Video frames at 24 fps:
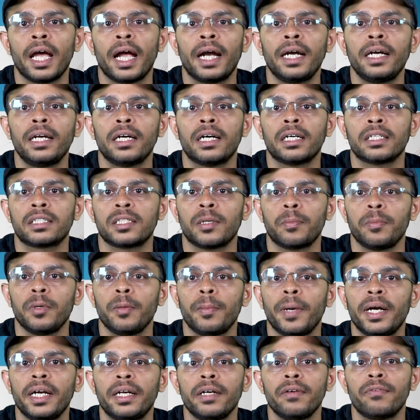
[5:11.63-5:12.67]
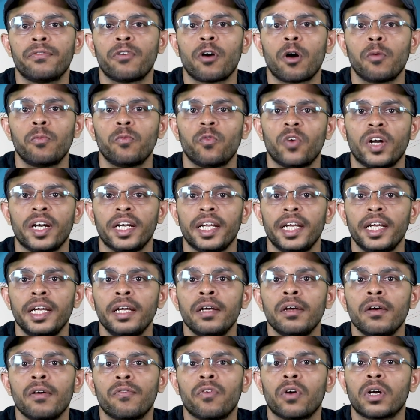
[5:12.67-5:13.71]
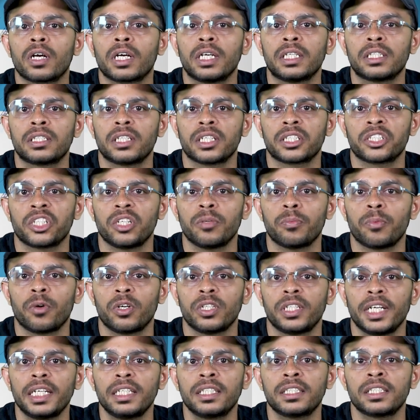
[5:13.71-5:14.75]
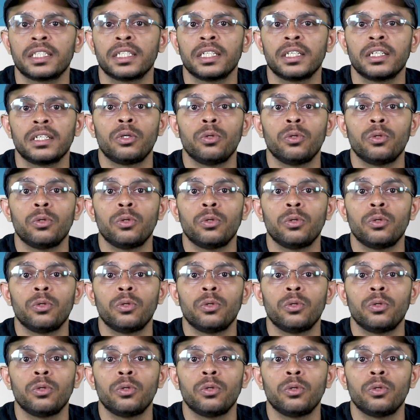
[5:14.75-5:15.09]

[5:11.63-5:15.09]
and a supplementary Form 1A for construction projects